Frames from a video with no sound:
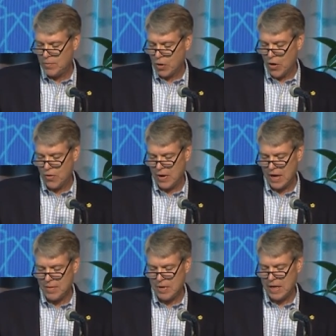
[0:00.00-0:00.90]

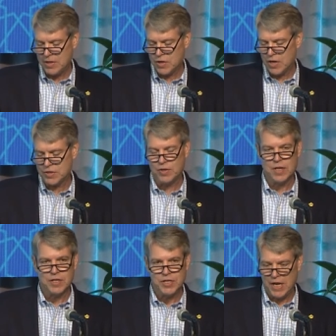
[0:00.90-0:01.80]
Programme, and he's also
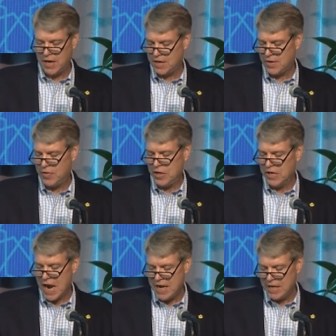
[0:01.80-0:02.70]
the chair of the
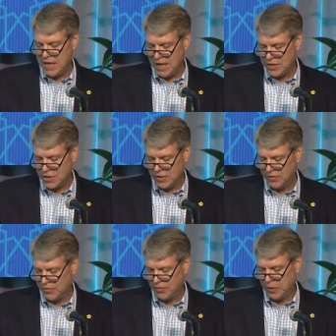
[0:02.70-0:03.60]
United
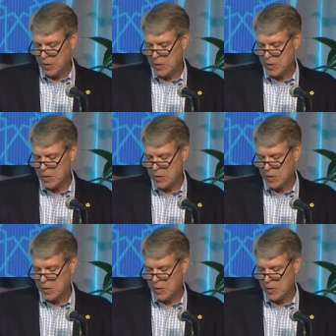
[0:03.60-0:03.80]
Nations